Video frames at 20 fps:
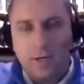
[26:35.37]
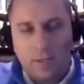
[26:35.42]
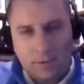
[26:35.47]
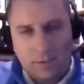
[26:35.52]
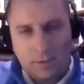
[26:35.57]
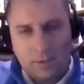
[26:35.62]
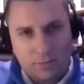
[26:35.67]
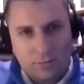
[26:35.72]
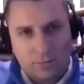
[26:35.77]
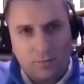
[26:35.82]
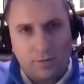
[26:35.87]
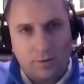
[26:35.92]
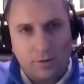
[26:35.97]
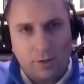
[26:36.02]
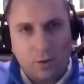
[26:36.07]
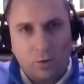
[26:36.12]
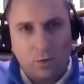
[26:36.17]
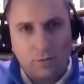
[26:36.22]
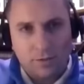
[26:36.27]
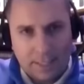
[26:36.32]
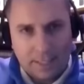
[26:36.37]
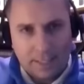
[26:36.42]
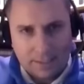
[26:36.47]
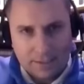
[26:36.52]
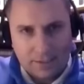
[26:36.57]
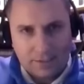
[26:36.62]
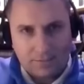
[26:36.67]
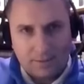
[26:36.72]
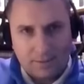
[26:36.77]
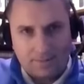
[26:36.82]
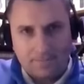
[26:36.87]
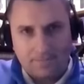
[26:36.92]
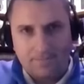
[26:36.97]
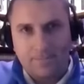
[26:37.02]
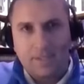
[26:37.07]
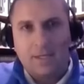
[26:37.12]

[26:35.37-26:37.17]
us with the Old Testament.